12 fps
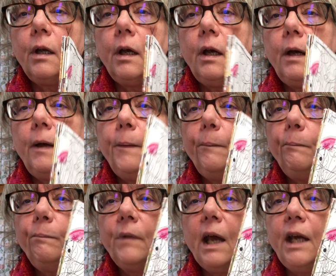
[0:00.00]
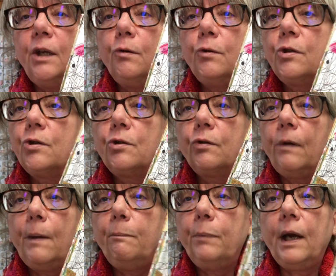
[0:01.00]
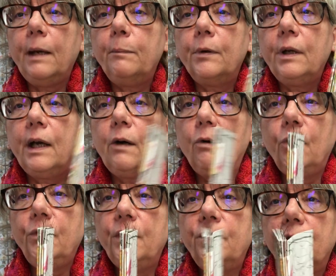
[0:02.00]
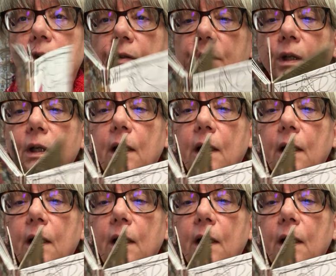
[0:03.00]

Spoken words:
I used scrap paper, they're all different.